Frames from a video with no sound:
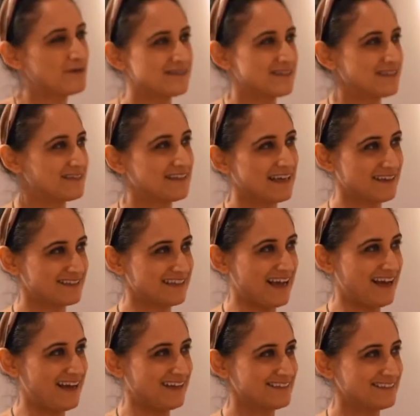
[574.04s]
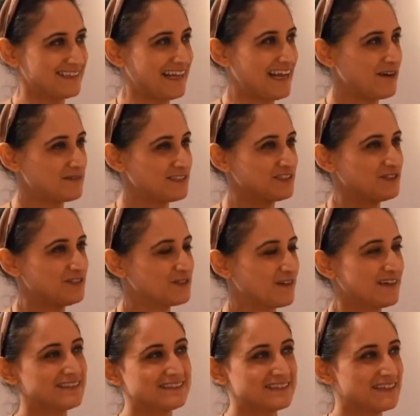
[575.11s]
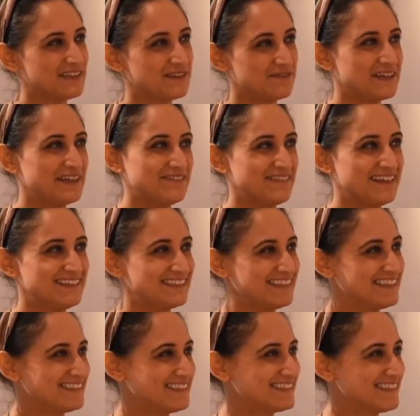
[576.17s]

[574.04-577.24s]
was this sector at, and how did you try to kind of reinvent it?